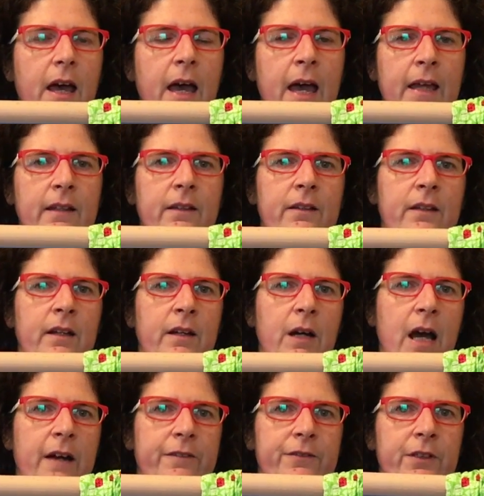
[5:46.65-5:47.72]
And uh,
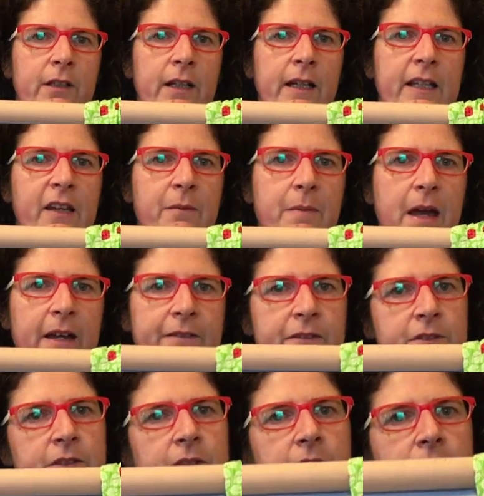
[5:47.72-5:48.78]
after I came back
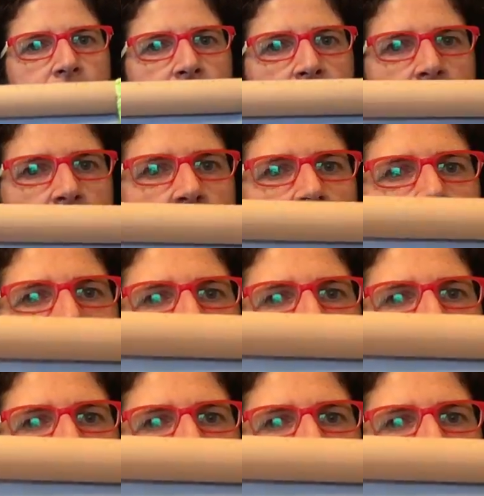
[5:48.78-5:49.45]
from the retreat,